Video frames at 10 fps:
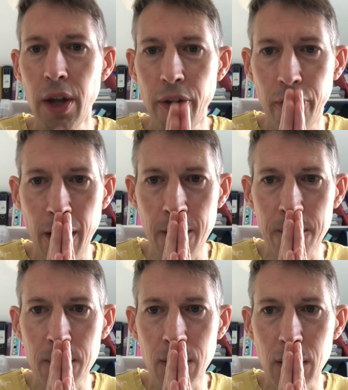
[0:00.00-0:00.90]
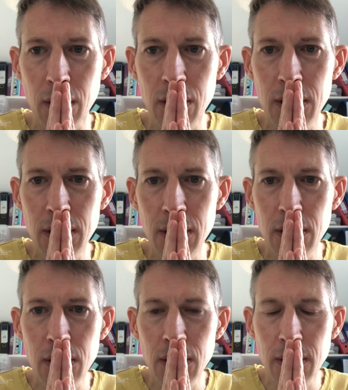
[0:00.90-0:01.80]
So
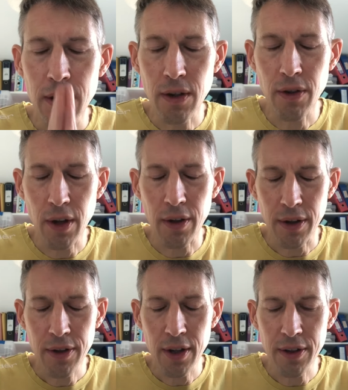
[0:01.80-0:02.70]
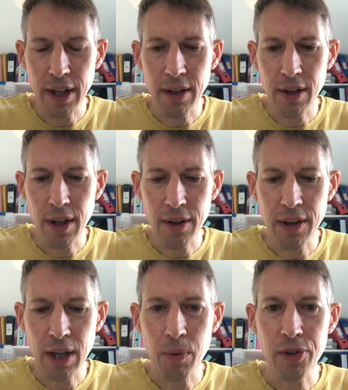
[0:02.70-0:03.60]
the other
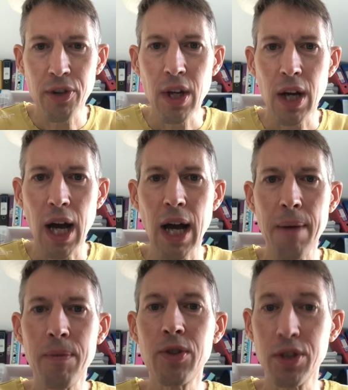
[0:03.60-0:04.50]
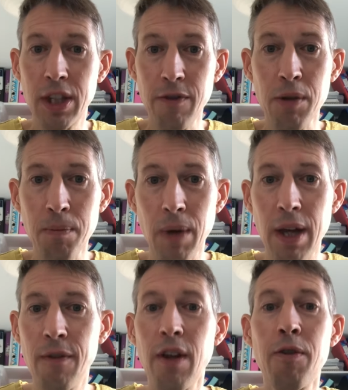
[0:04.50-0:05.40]
thing was just give them,
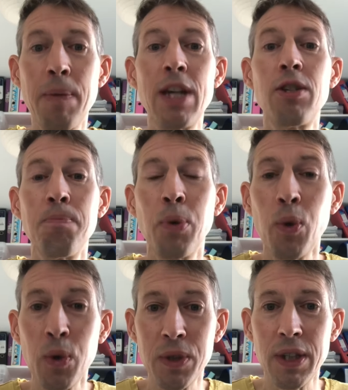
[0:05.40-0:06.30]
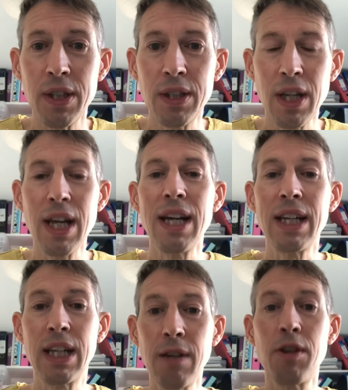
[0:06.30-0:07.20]
if a patient pauses,
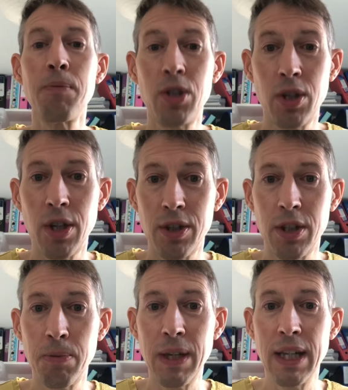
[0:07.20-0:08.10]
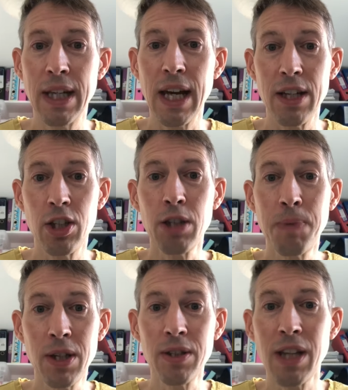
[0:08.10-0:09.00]
give them a chance to speak again. Just
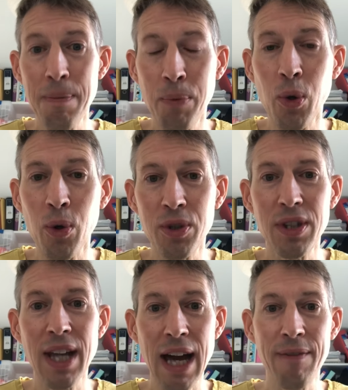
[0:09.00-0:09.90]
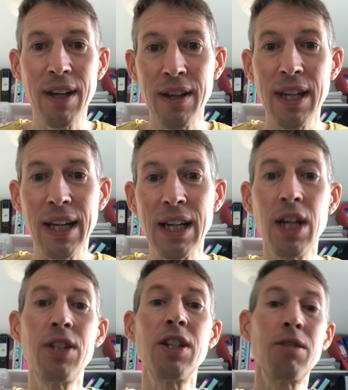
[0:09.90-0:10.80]
because they're paused and they're having a think
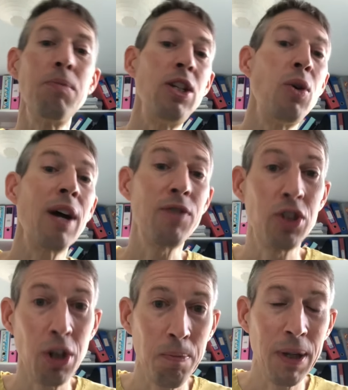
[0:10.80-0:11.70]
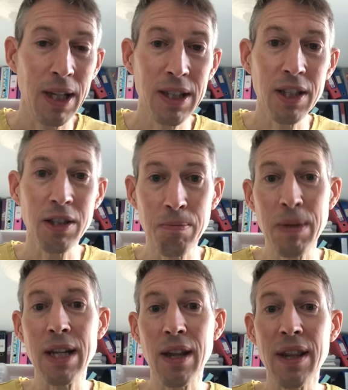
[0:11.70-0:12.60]
doesn't mean you have to jump in. It doesn't
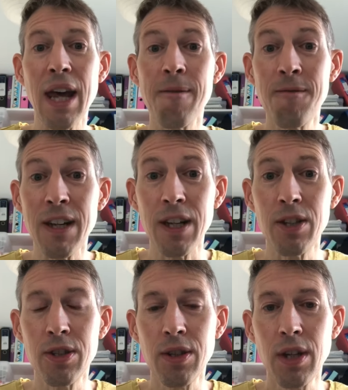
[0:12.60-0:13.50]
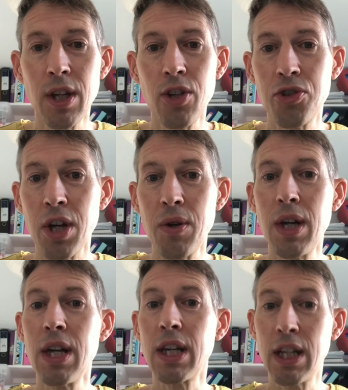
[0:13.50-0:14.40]
mean that they're finished. So
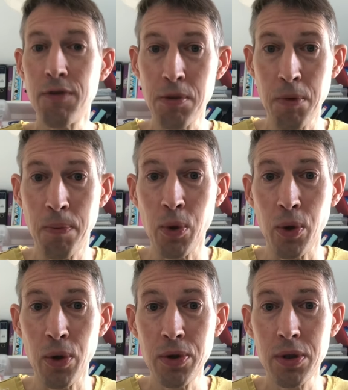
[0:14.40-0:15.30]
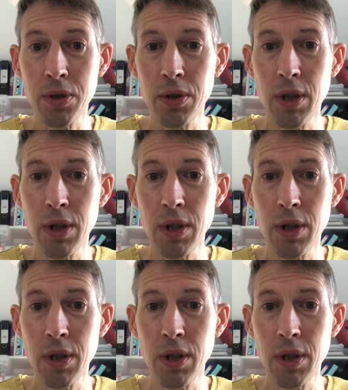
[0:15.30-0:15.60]
give them a pause.